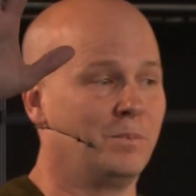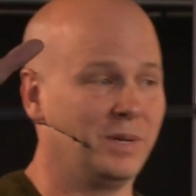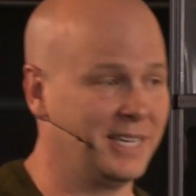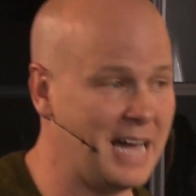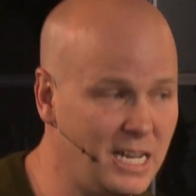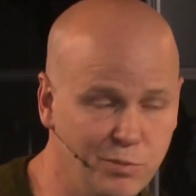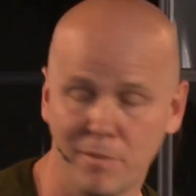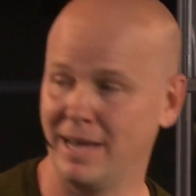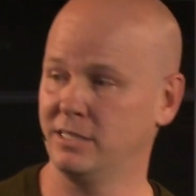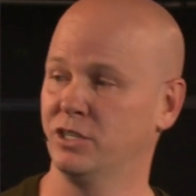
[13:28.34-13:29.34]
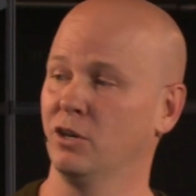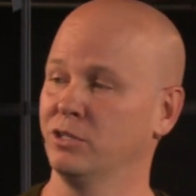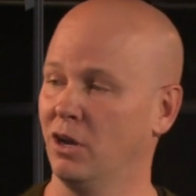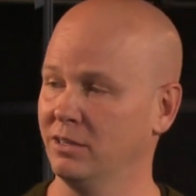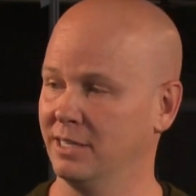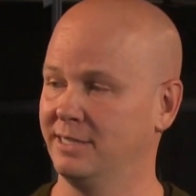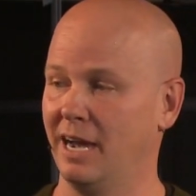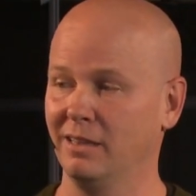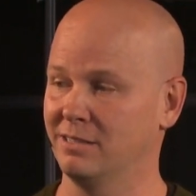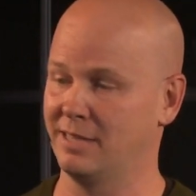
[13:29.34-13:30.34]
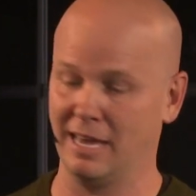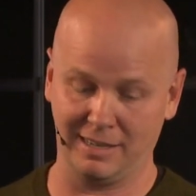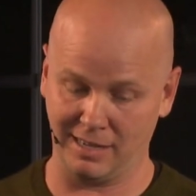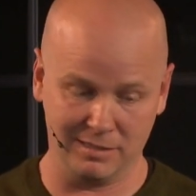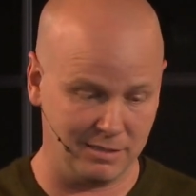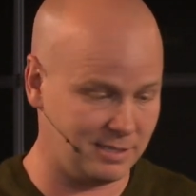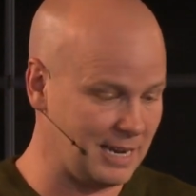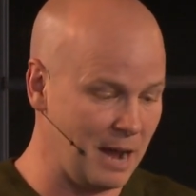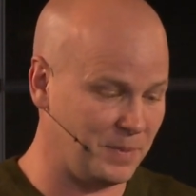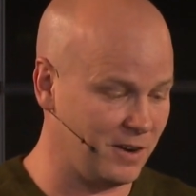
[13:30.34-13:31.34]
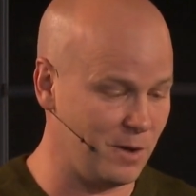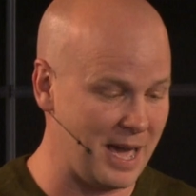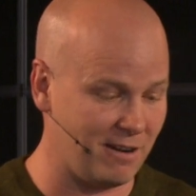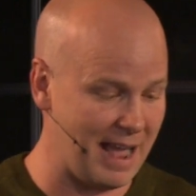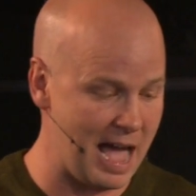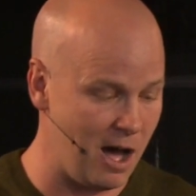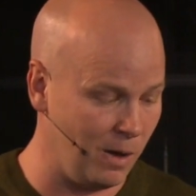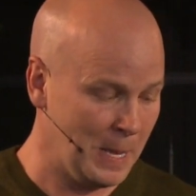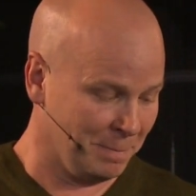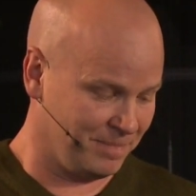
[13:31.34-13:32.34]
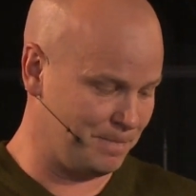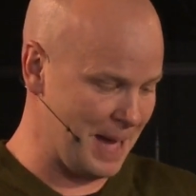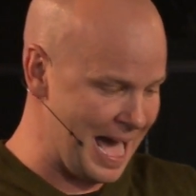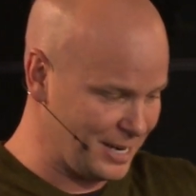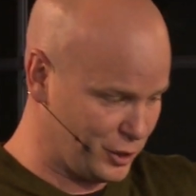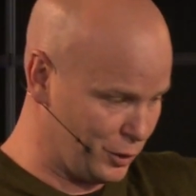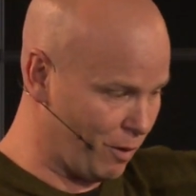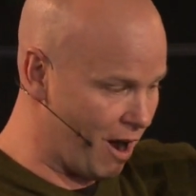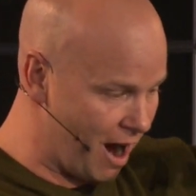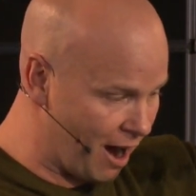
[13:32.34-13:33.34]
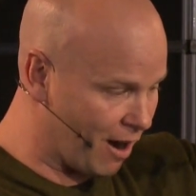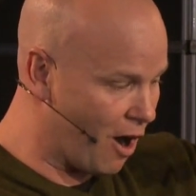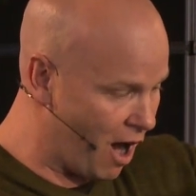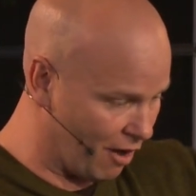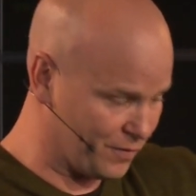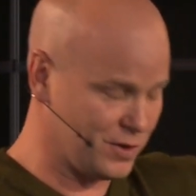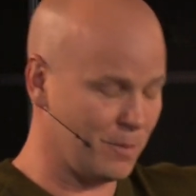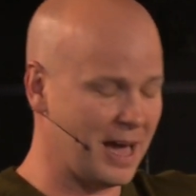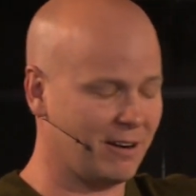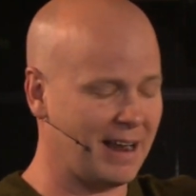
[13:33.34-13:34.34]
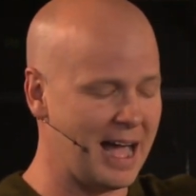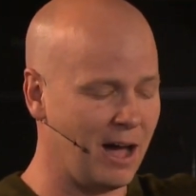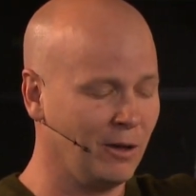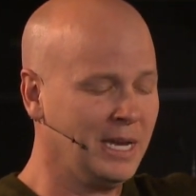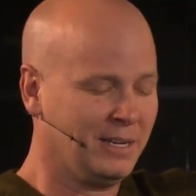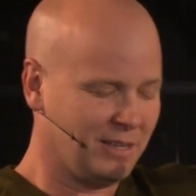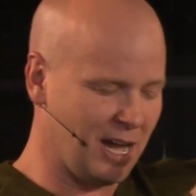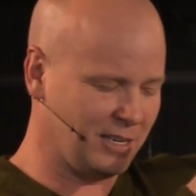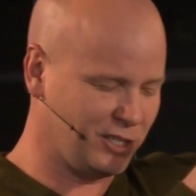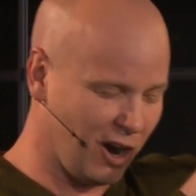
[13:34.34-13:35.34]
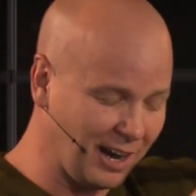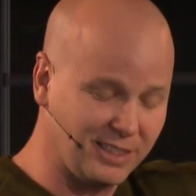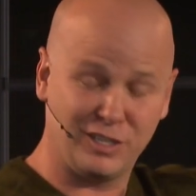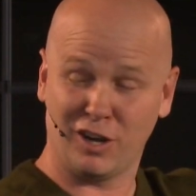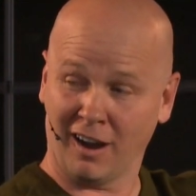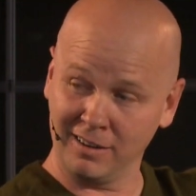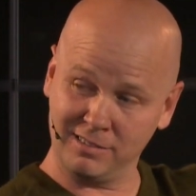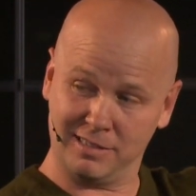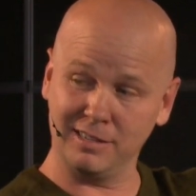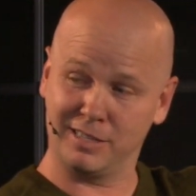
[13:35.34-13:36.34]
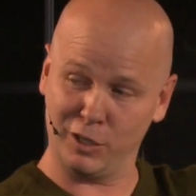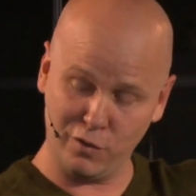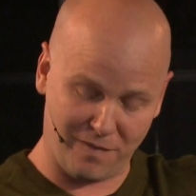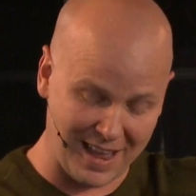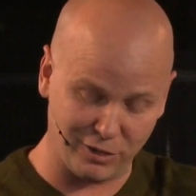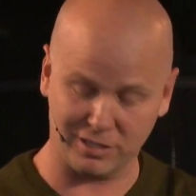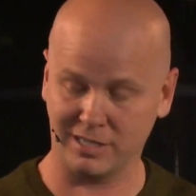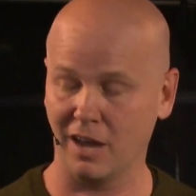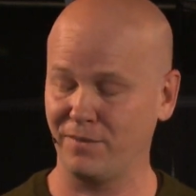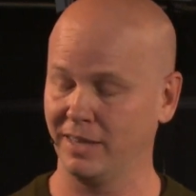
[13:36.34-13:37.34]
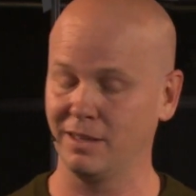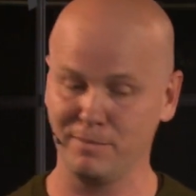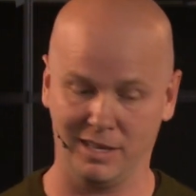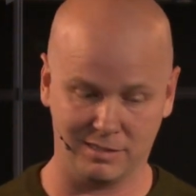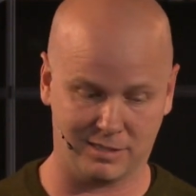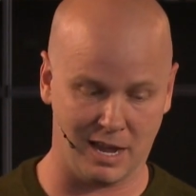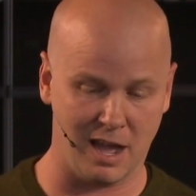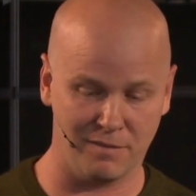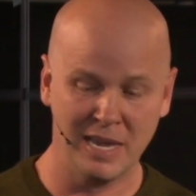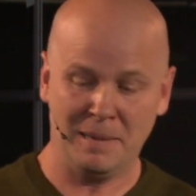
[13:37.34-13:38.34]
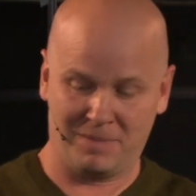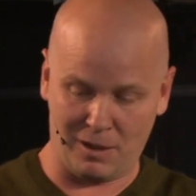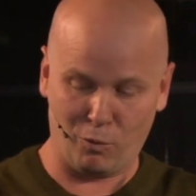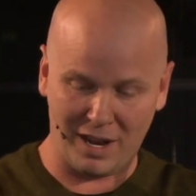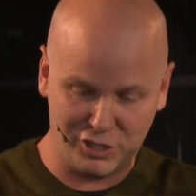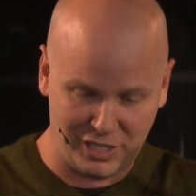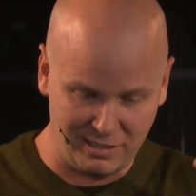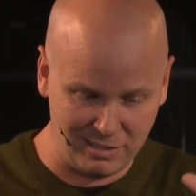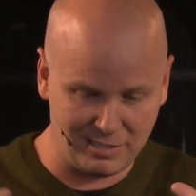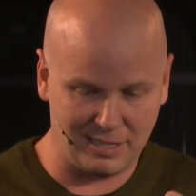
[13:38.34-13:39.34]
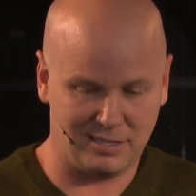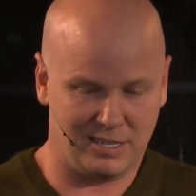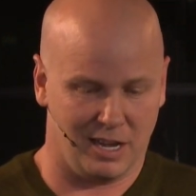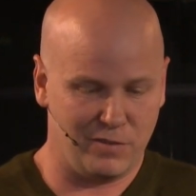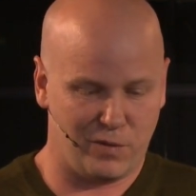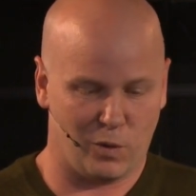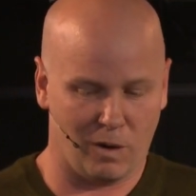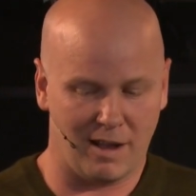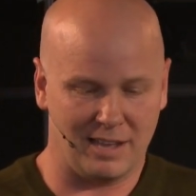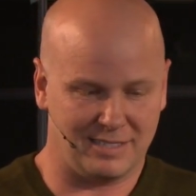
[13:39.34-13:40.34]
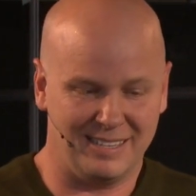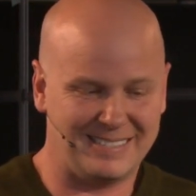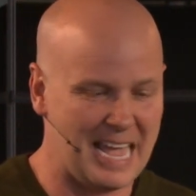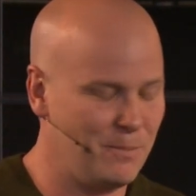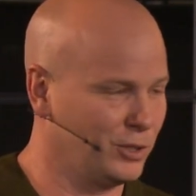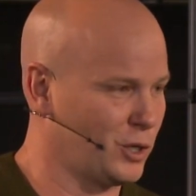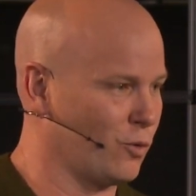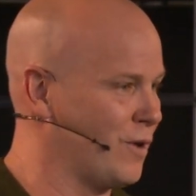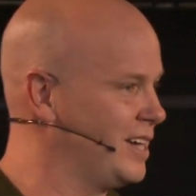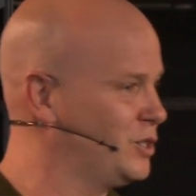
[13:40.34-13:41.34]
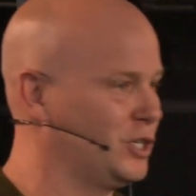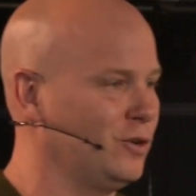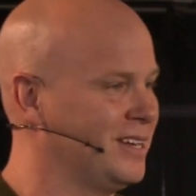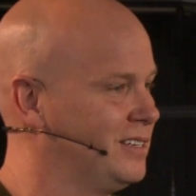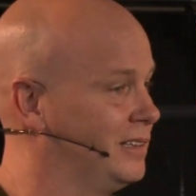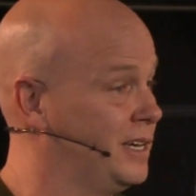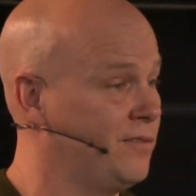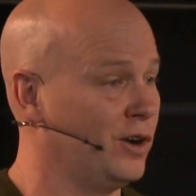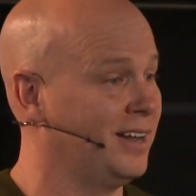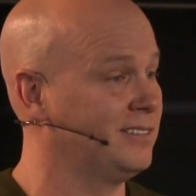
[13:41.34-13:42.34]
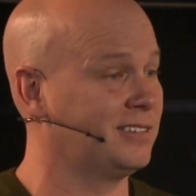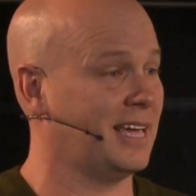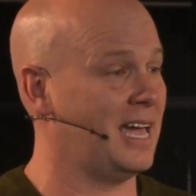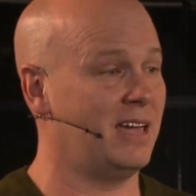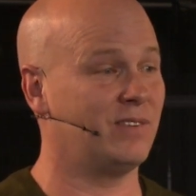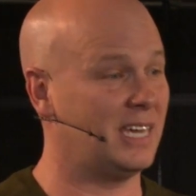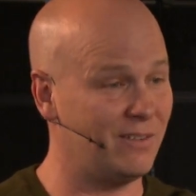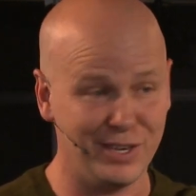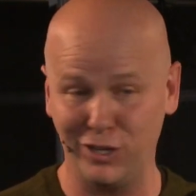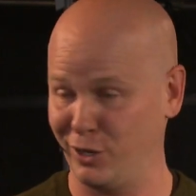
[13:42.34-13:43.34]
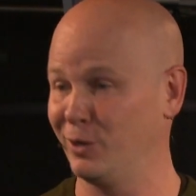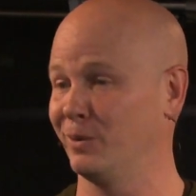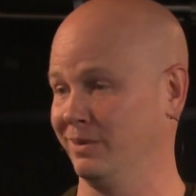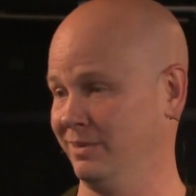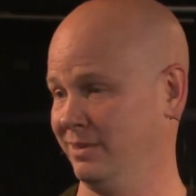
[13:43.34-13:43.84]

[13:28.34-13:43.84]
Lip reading: But the gospel message goes on to tell us that it doesn't stop there. No matter how bad you are off, no matter how dark the darkness is that you find yourself in the midst of, that what Jesus has done for us, it's able to rescue and deliver and save even you.